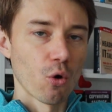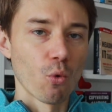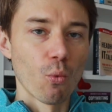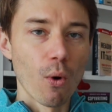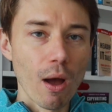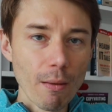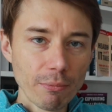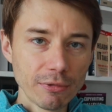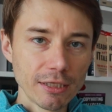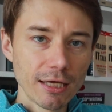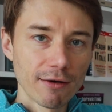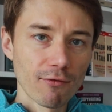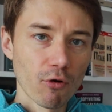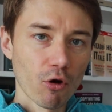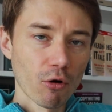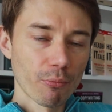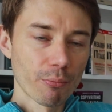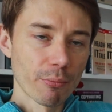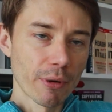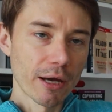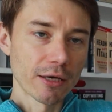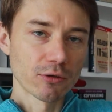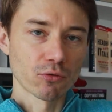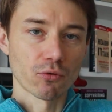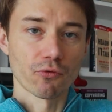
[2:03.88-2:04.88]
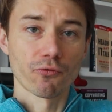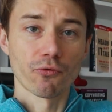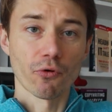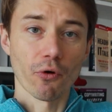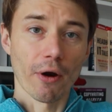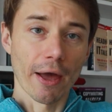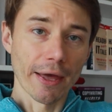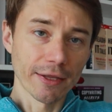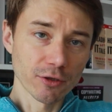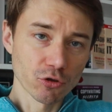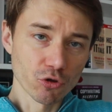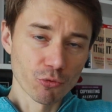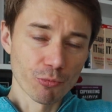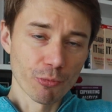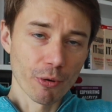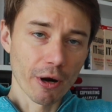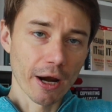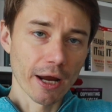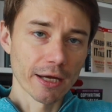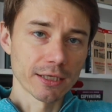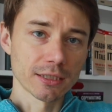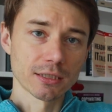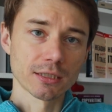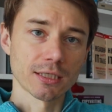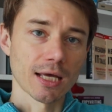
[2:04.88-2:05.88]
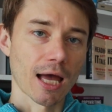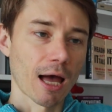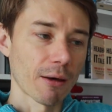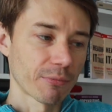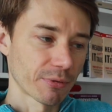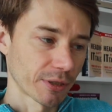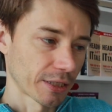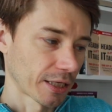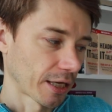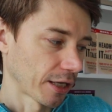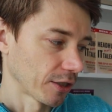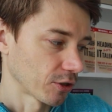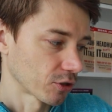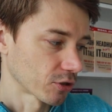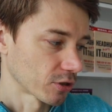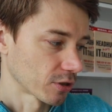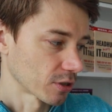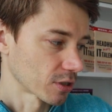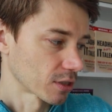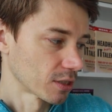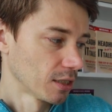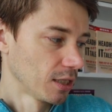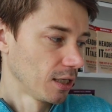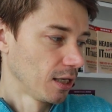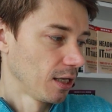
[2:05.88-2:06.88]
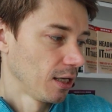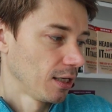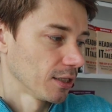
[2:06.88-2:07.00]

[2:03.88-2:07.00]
web development or for enterprise applications.